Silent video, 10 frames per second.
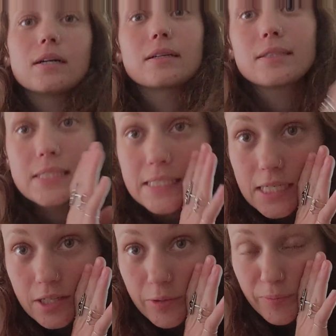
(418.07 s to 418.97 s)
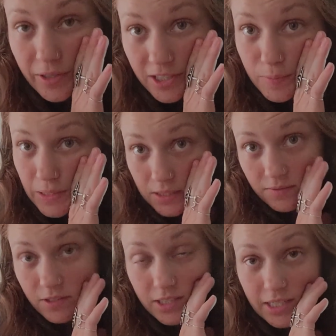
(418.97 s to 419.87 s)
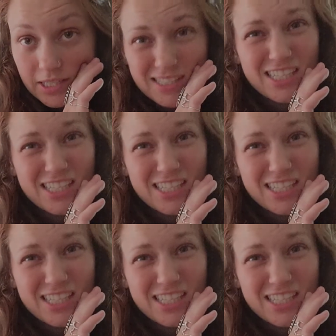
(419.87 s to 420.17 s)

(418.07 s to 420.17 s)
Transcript: I didn't tell him about expansive clays.